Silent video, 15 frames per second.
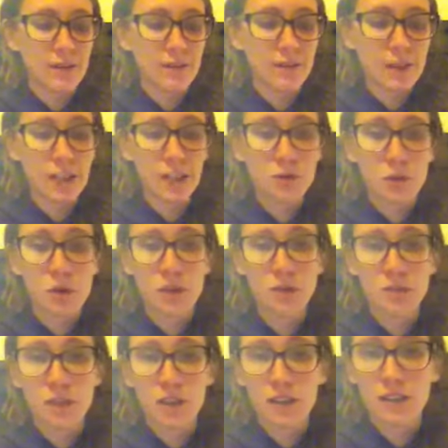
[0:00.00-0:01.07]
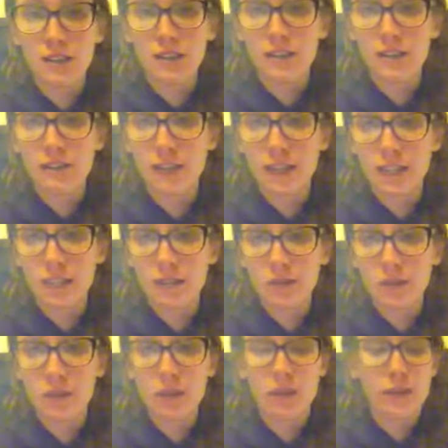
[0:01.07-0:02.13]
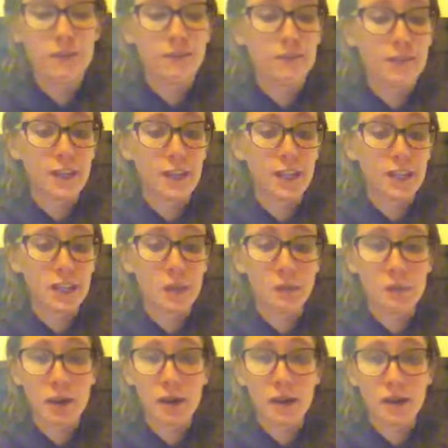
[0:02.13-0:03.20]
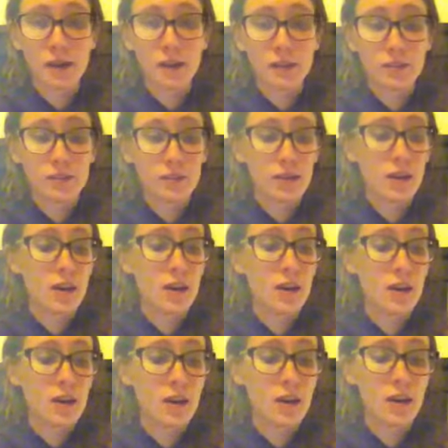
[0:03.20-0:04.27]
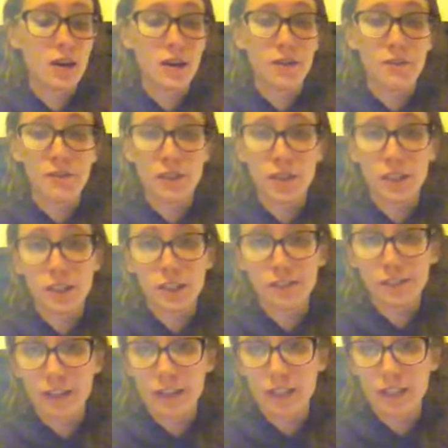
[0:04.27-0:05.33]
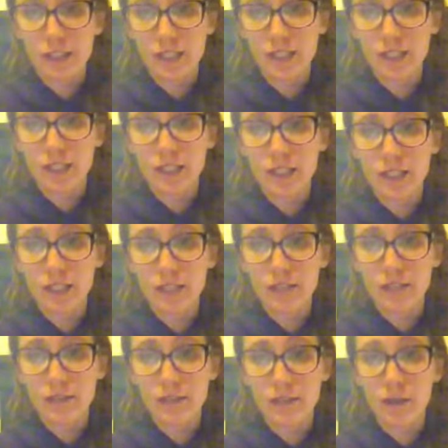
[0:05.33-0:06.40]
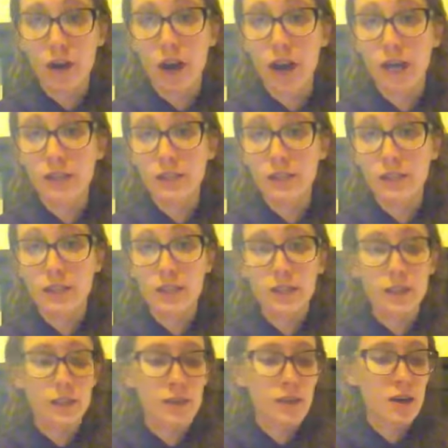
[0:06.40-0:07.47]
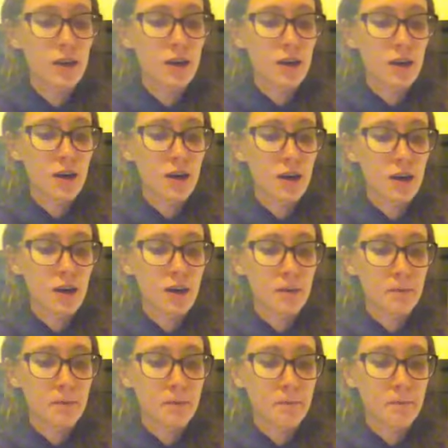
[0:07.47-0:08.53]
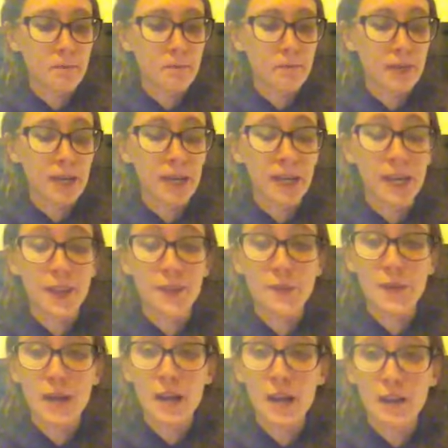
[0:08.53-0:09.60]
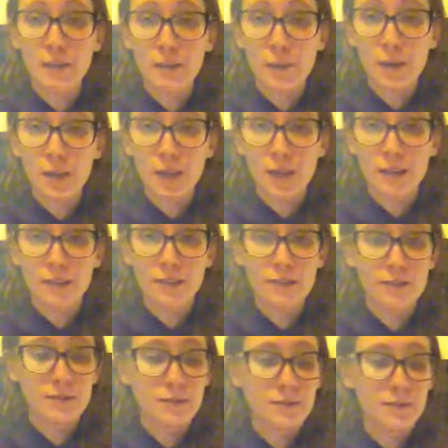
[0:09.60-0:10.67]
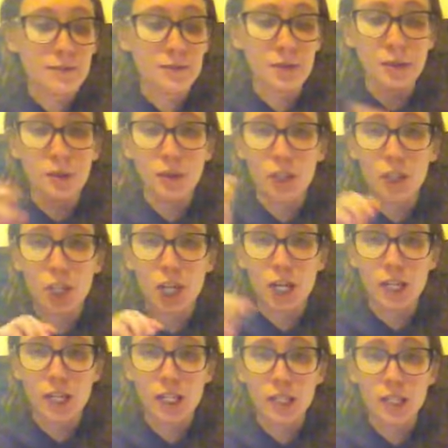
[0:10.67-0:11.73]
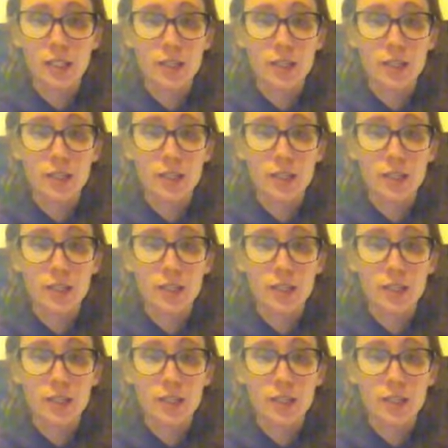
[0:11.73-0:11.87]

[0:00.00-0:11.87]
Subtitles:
Finish postcards, the Venice one, and finish Paris. And finish the Valentine's Day gift for Isaac. I got 3 out of the 4 done, or checked.